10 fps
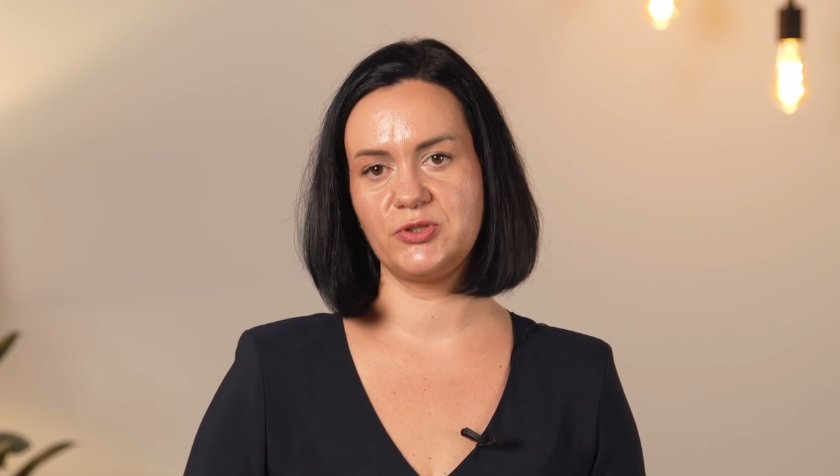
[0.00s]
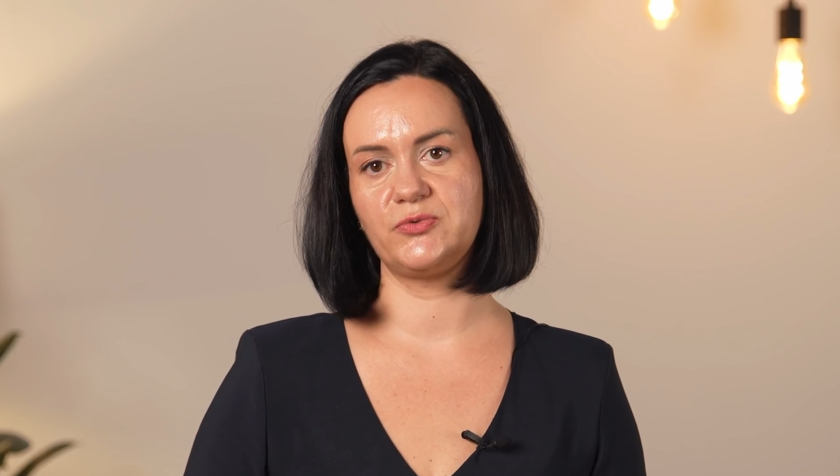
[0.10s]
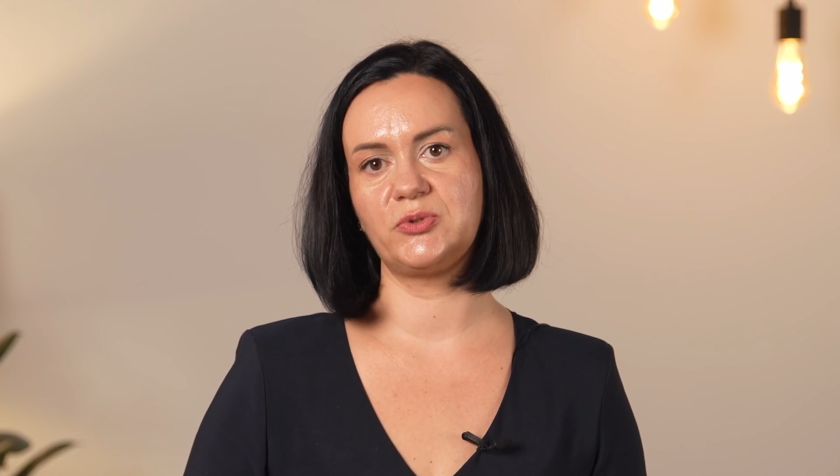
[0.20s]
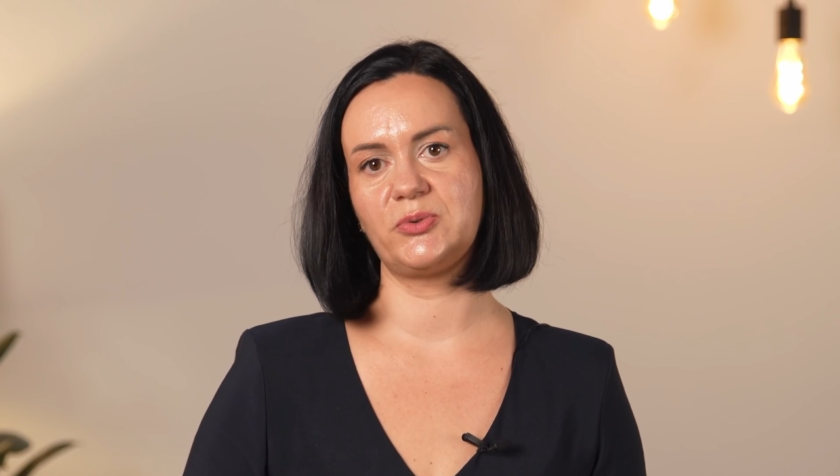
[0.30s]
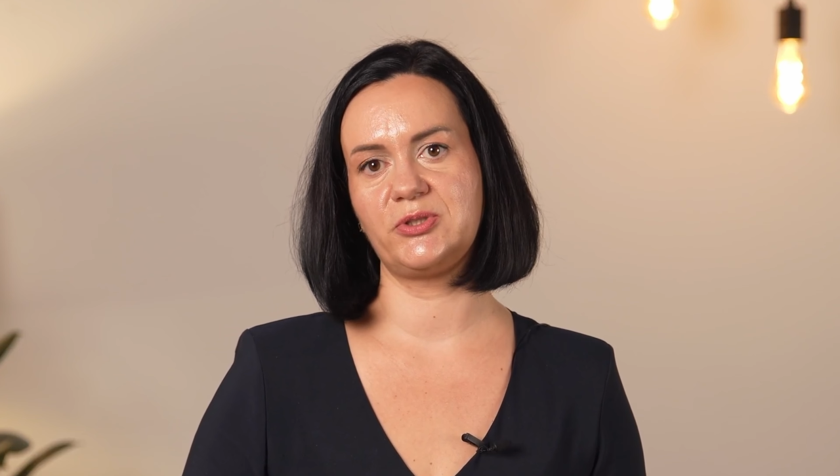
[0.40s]

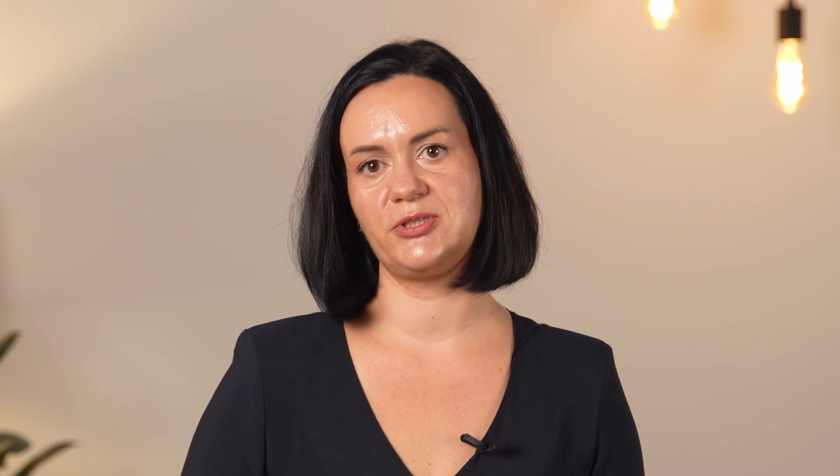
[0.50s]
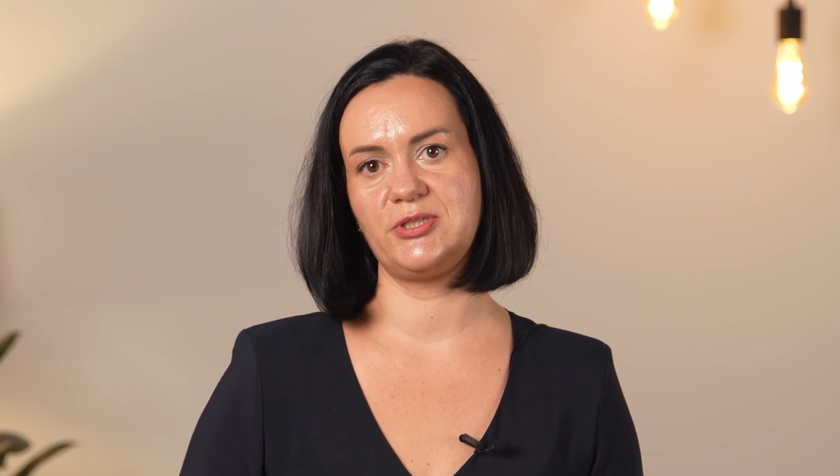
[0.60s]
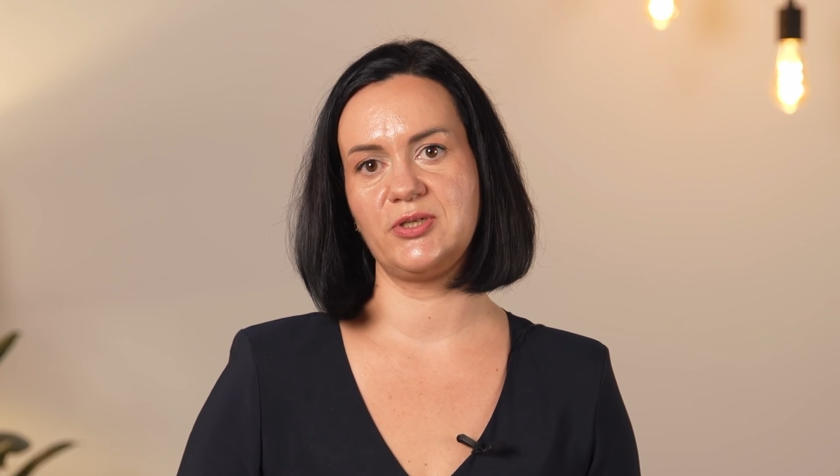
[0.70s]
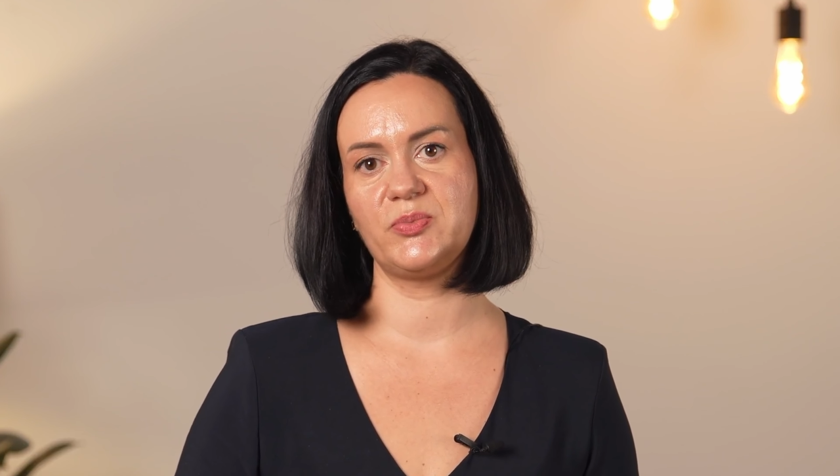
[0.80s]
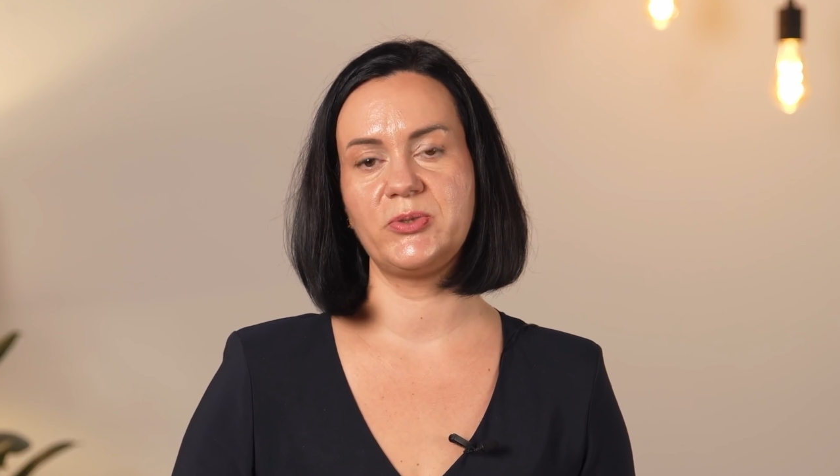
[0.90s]
for
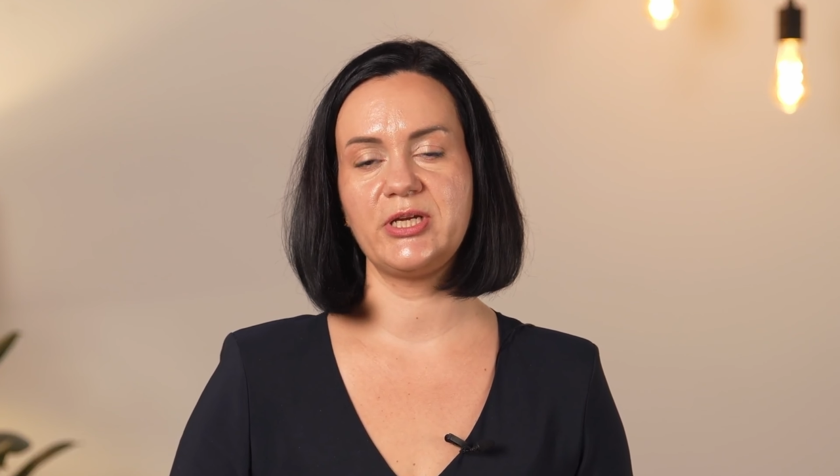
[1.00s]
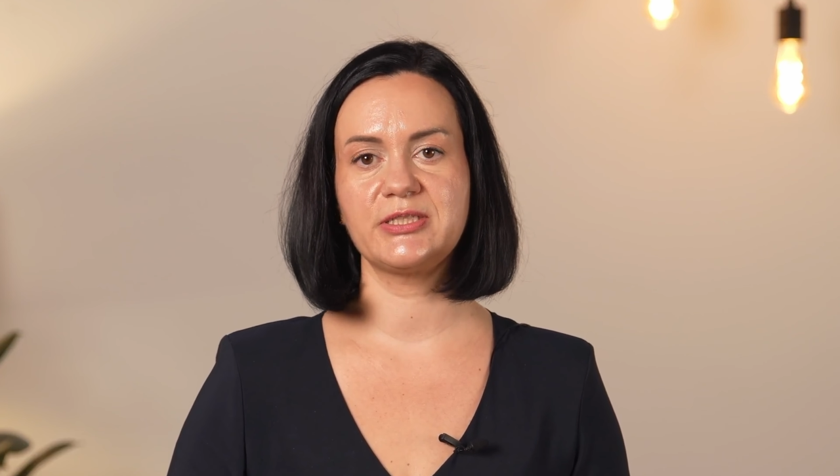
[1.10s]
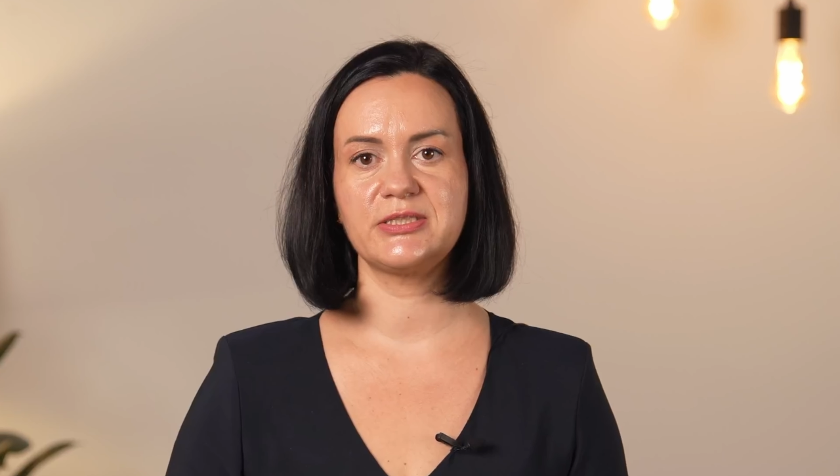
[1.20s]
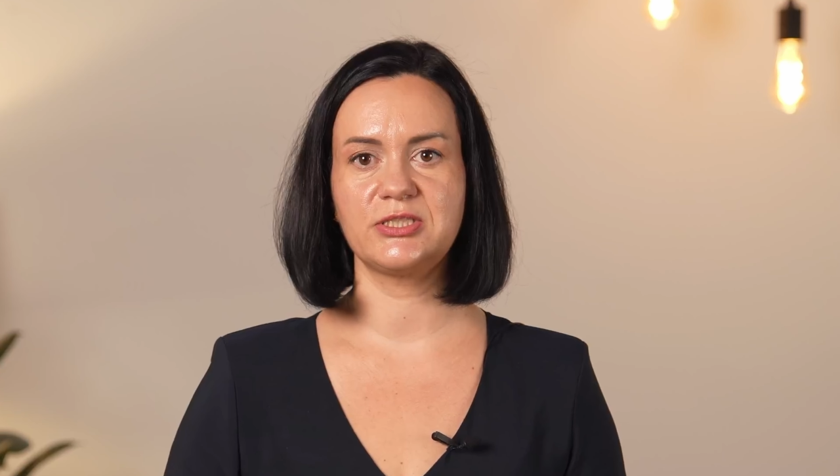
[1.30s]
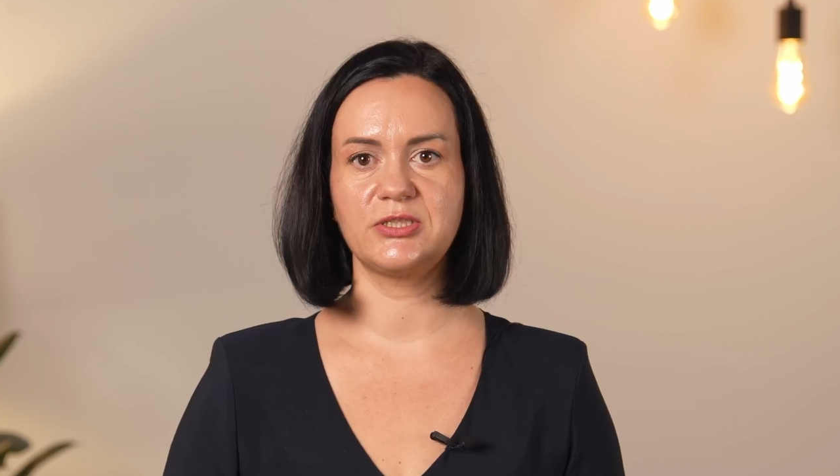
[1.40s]
auditing
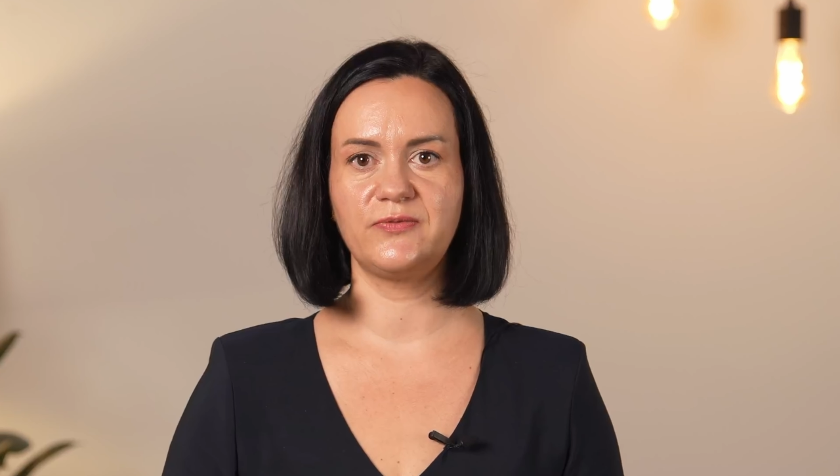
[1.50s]
pre-accession